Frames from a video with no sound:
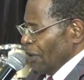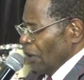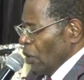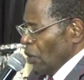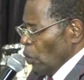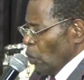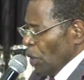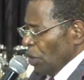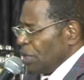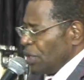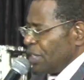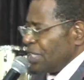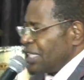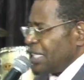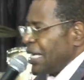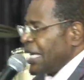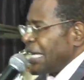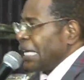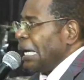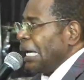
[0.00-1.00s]
When you
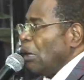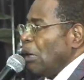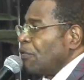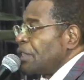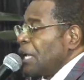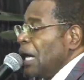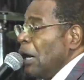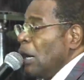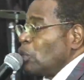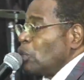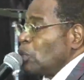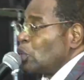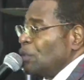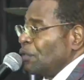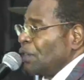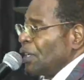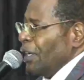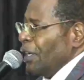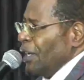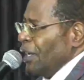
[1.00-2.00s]
take care of the house
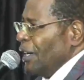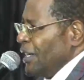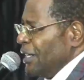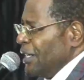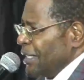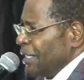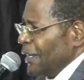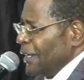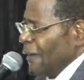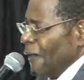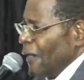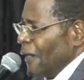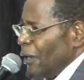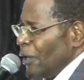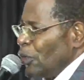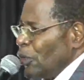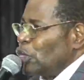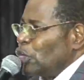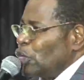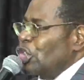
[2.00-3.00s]
of God,
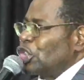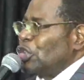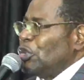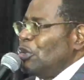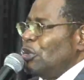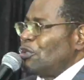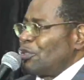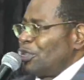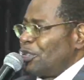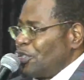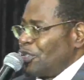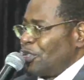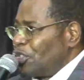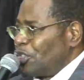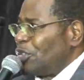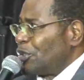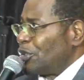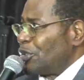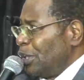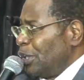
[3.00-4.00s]
your children's
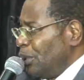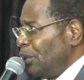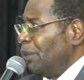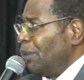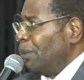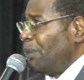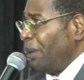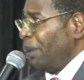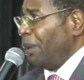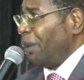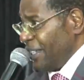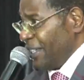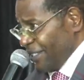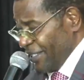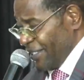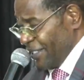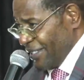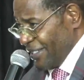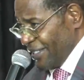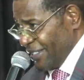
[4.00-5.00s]
children will be
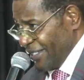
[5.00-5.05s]
blessed.